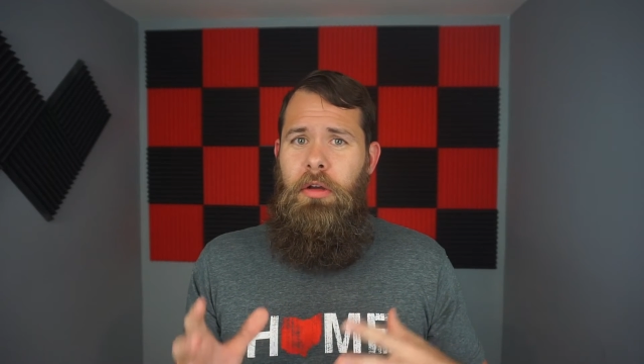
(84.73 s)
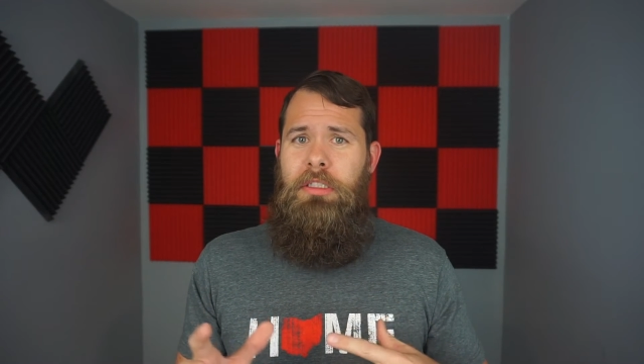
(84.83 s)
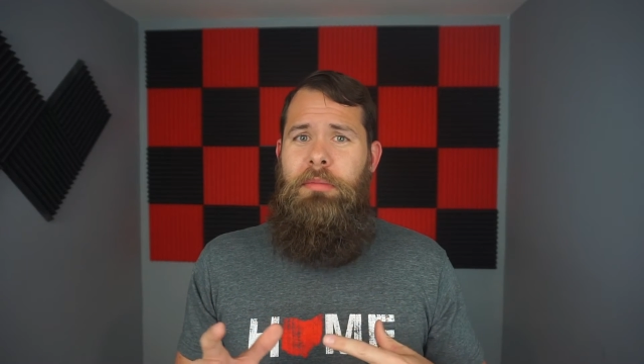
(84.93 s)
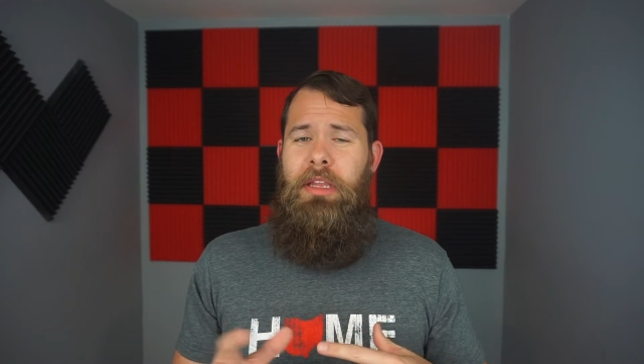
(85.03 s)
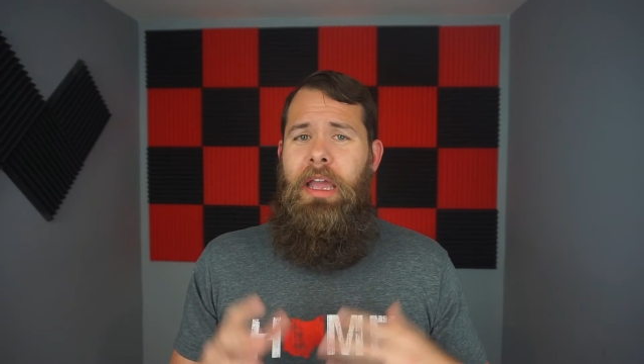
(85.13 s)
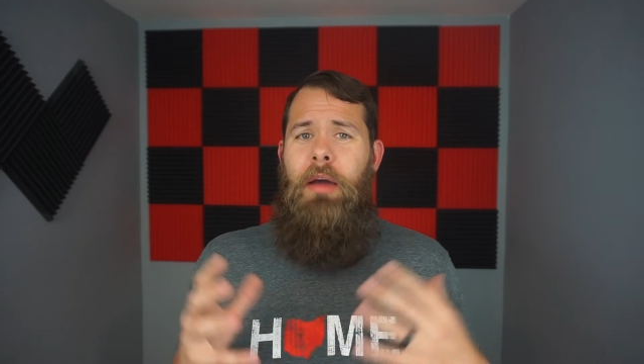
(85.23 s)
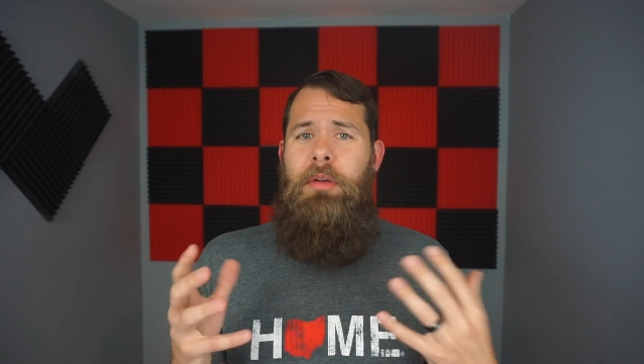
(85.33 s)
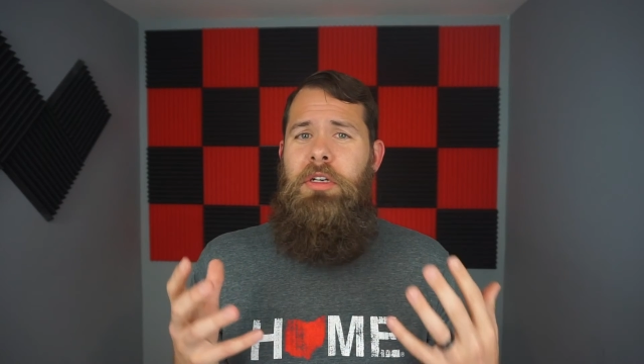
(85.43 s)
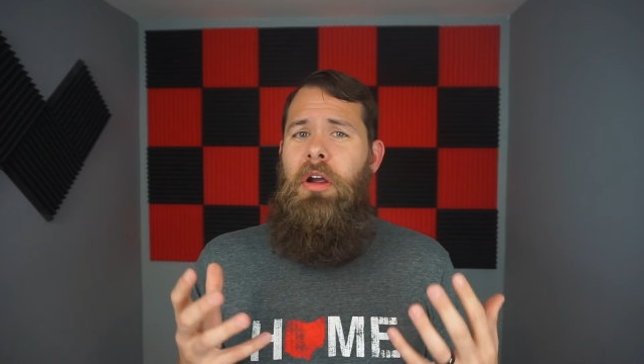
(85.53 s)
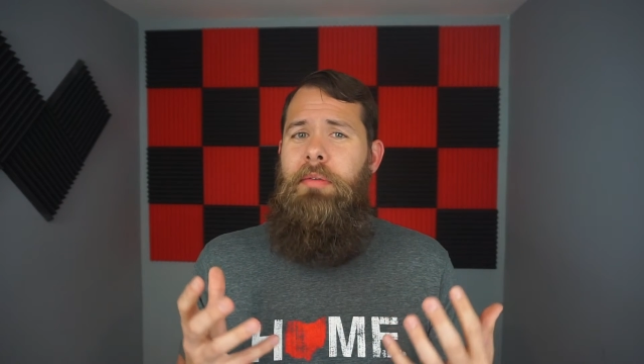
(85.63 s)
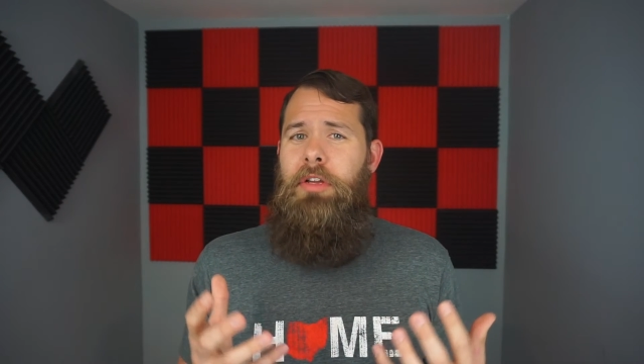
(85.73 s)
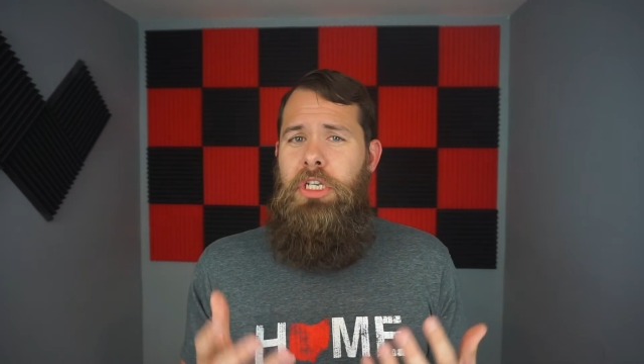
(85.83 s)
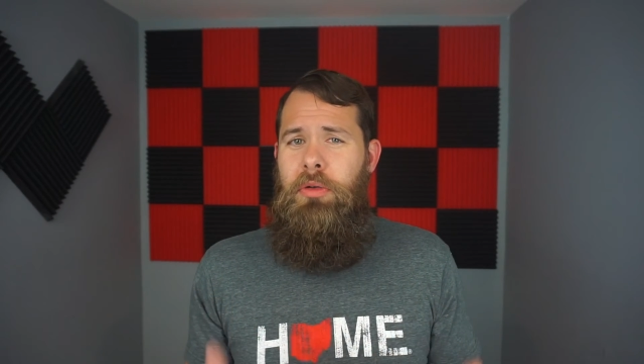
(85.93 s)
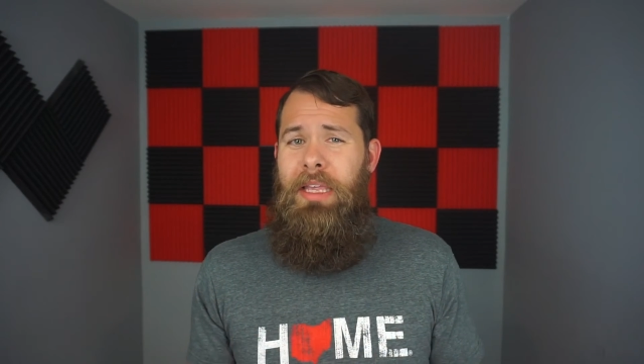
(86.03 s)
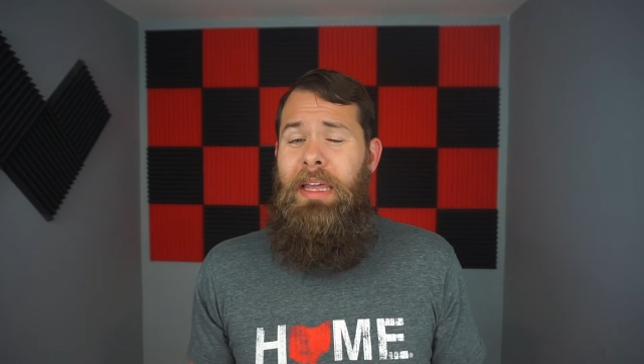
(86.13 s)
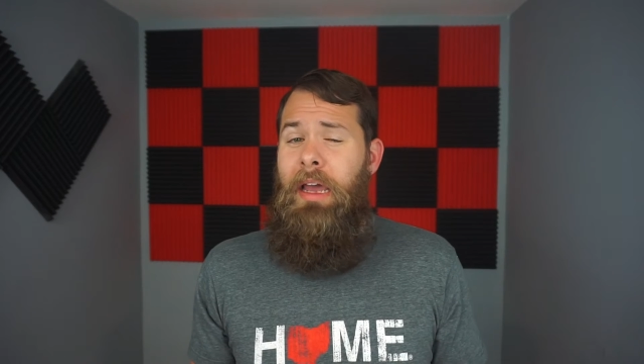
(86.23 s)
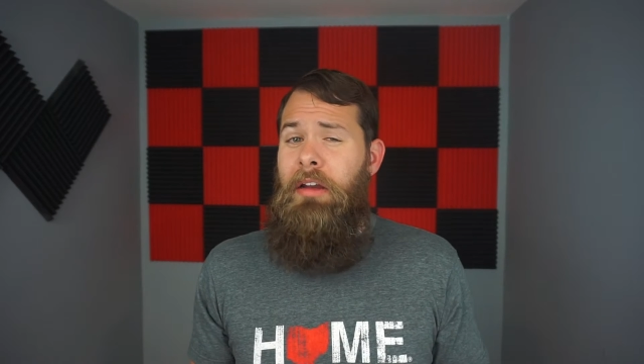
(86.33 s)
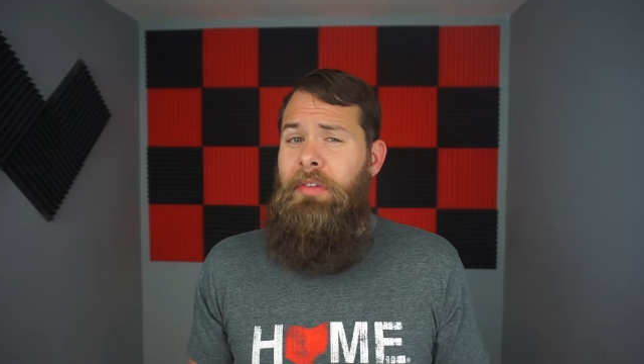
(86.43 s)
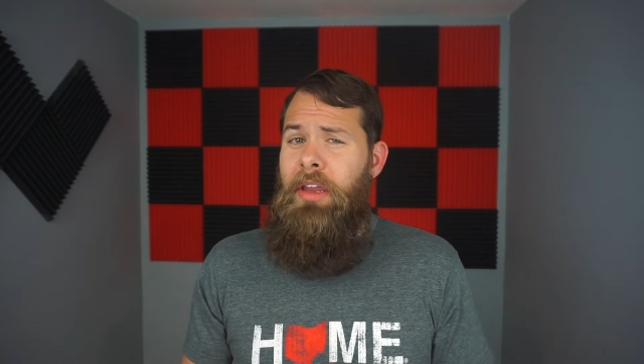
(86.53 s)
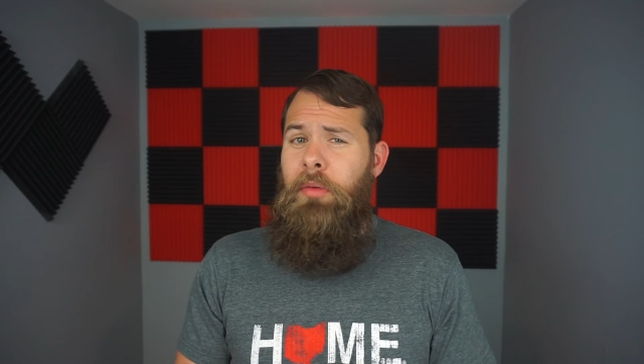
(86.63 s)
ultimately how much coverage you get out
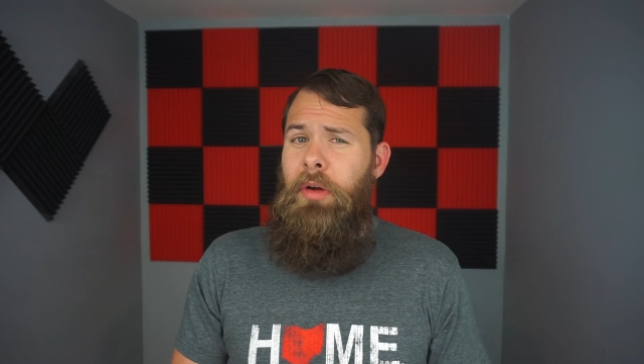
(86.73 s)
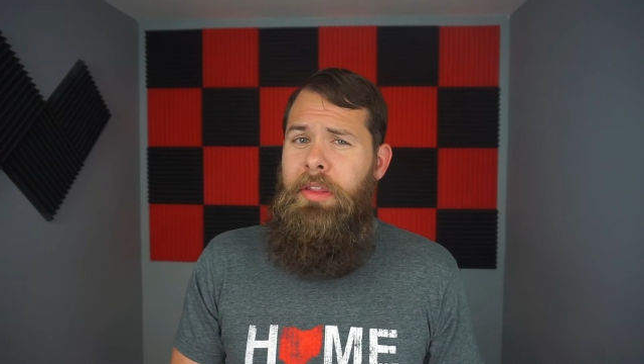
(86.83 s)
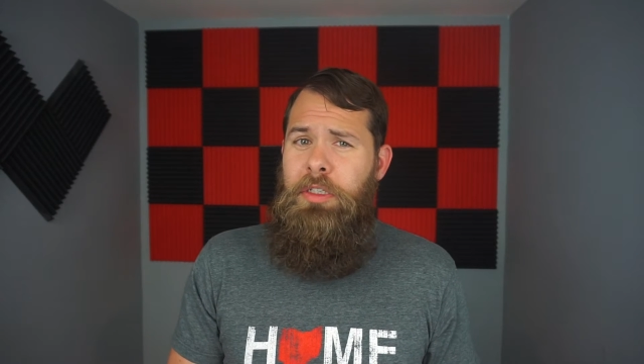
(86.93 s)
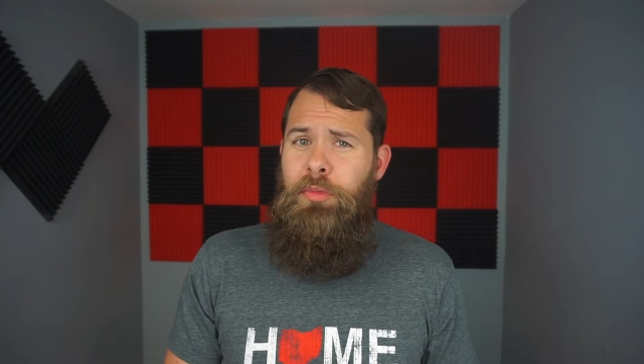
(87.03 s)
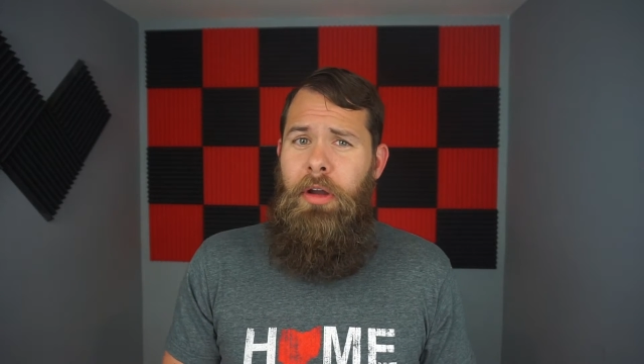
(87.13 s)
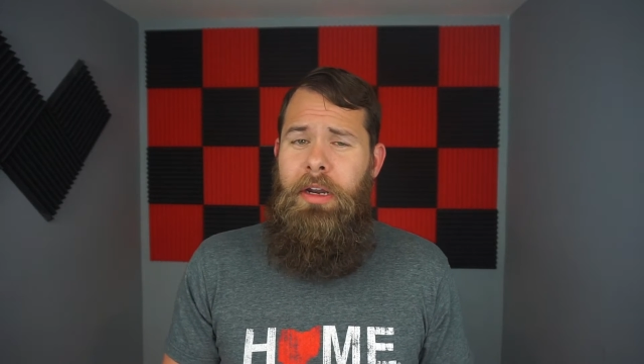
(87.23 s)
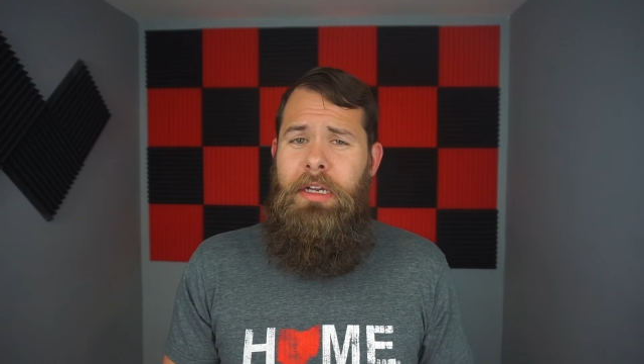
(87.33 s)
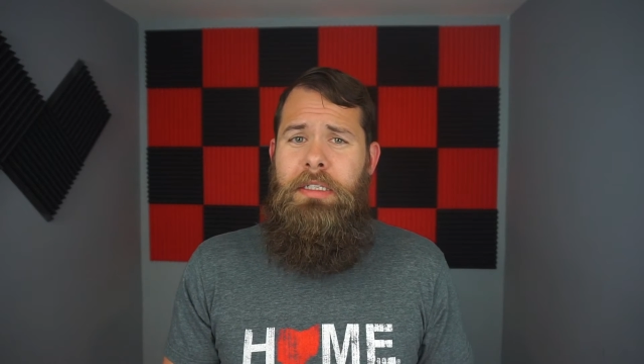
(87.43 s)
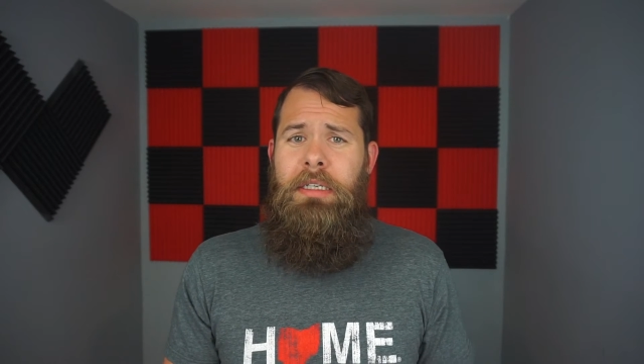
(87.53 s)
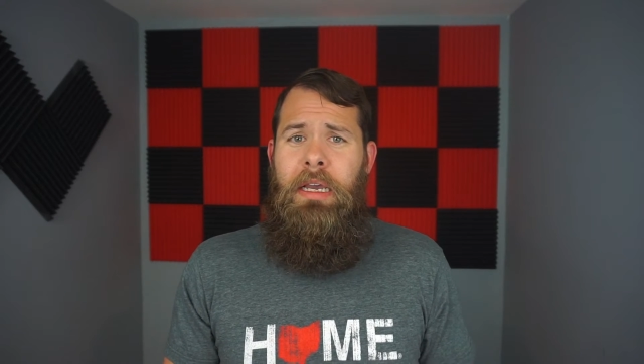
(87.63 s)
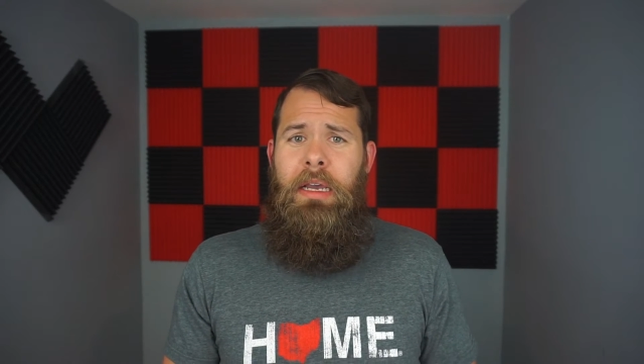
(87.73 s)
of any one of these products.